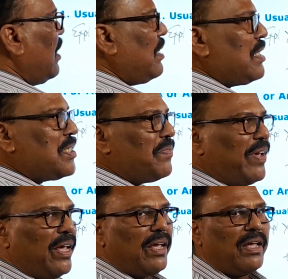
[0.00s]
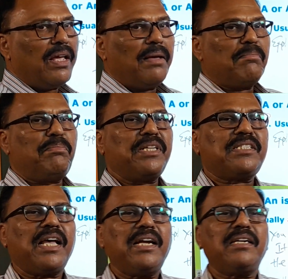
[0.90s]
in this way,
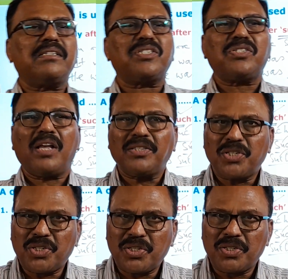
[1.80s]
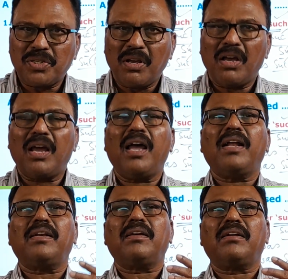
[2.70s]
beside such
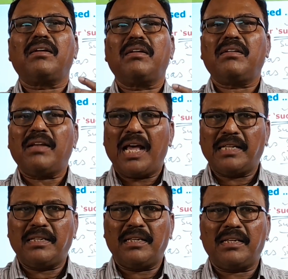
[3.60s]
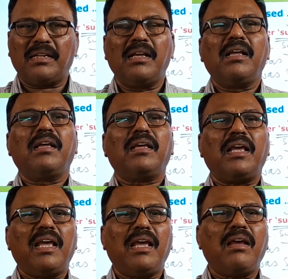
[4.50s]
and rather,
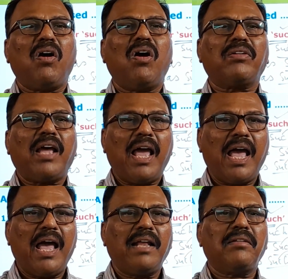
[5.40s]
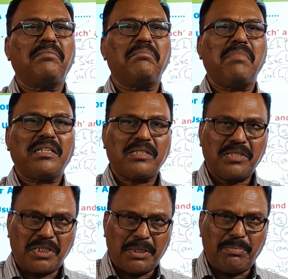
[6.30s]
a or an
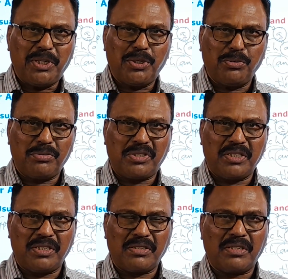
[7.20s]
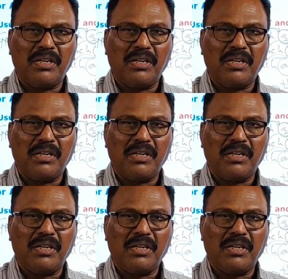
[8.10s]
must be used.